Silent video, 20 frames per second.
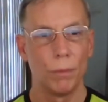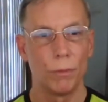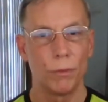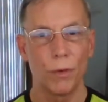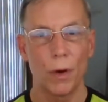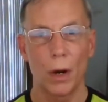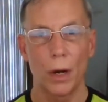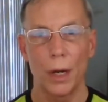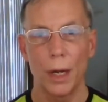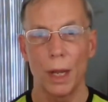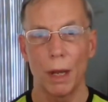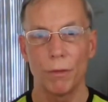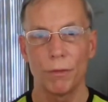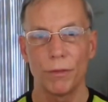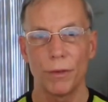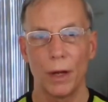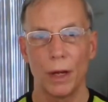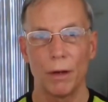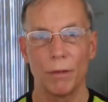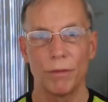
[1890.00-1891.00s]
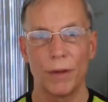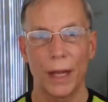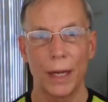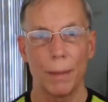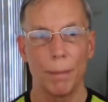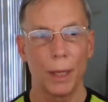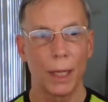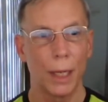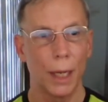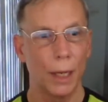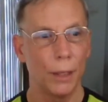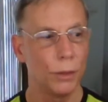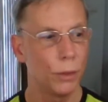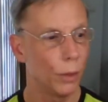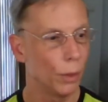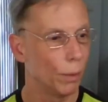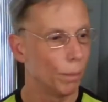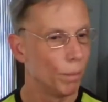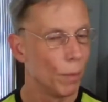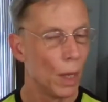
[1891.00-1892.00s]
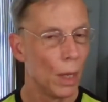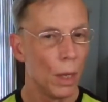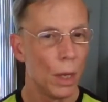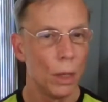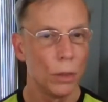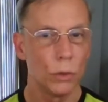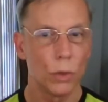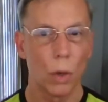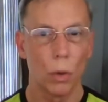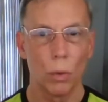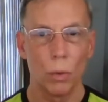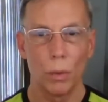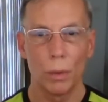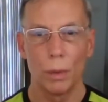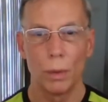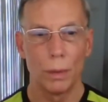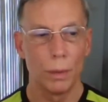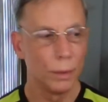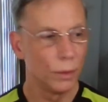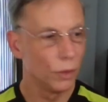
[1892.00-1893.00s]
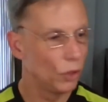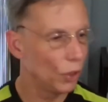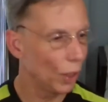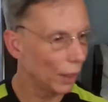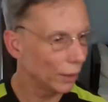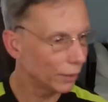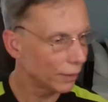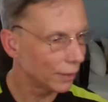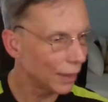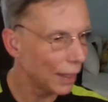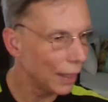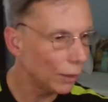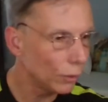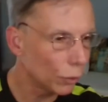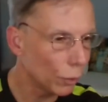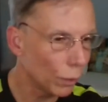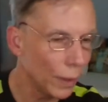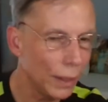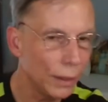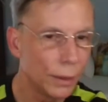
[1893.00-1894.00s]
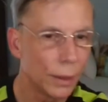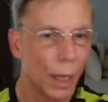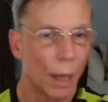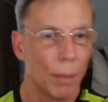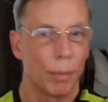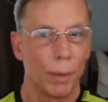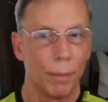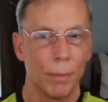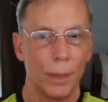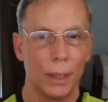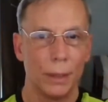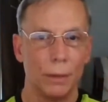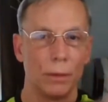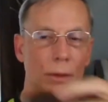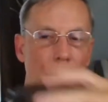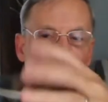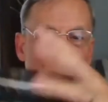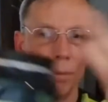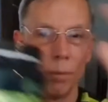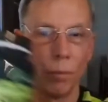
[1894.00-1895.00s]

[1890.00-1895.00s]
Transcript: far enough uh, vitamin K2. So just these three supplements